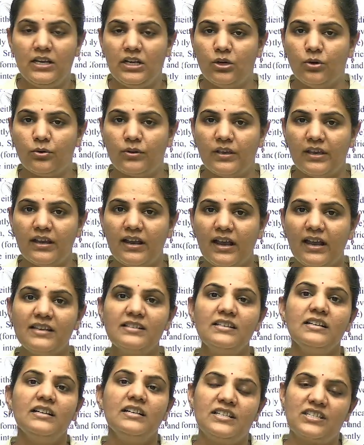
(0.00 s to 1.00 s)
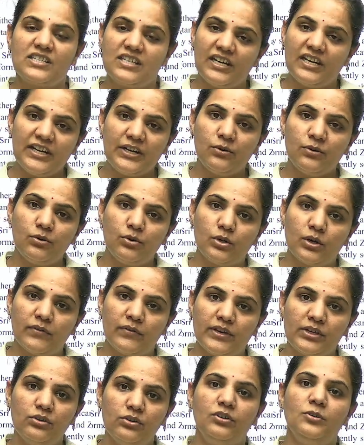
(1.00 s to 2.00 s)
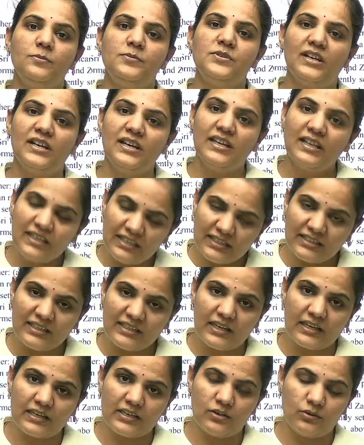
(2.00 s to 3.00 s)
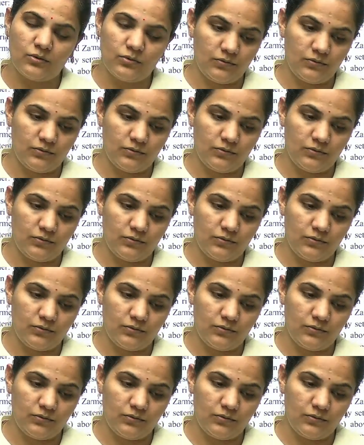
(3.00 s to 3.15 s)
Okay guys, stay tuned to our YouTube channel. Thank you.